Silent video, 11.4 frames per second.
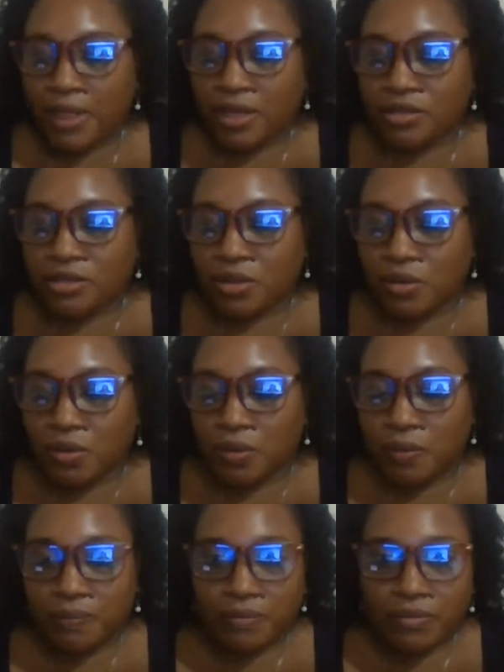
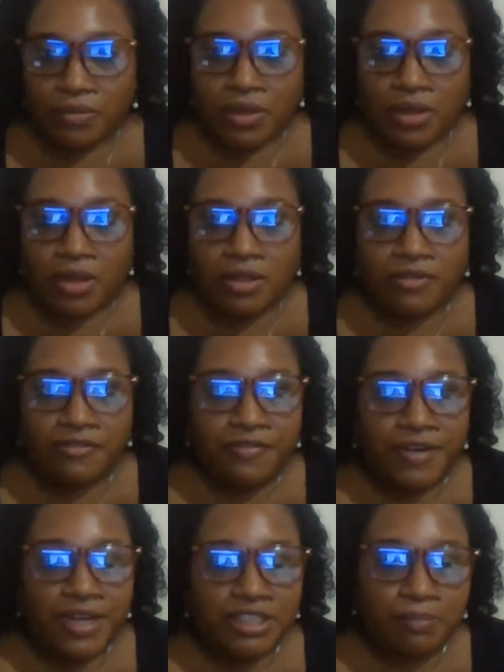So the
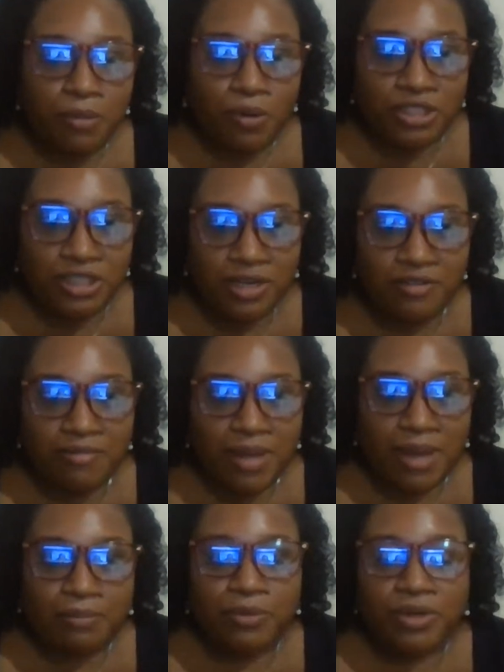first portion of
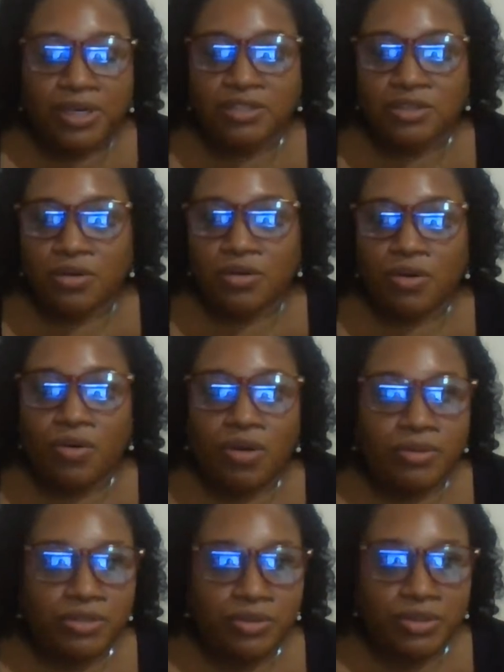map work is
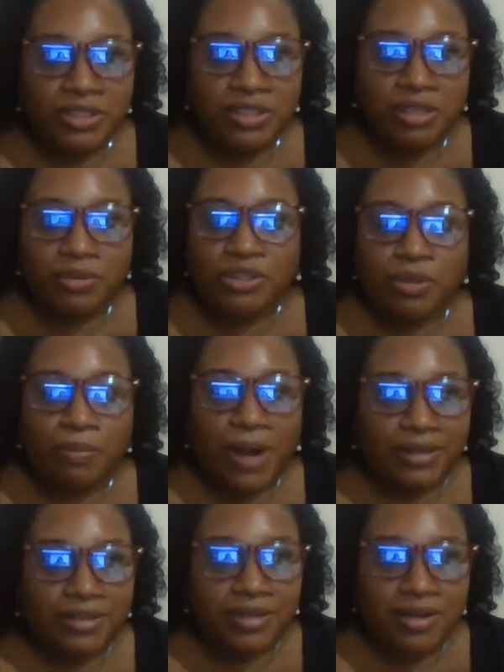always going to deal with your
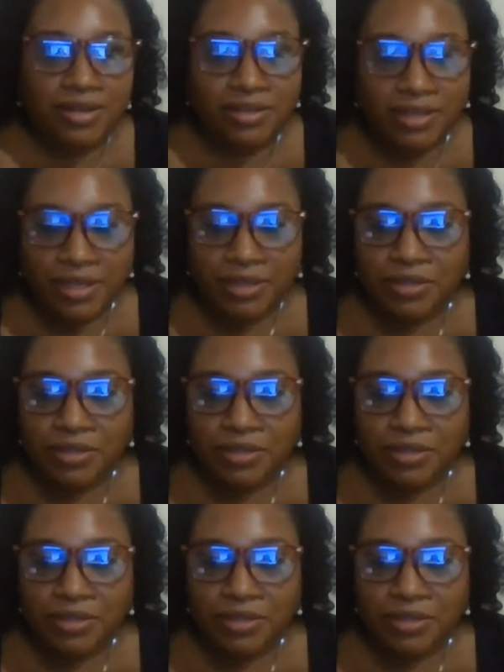practical skills.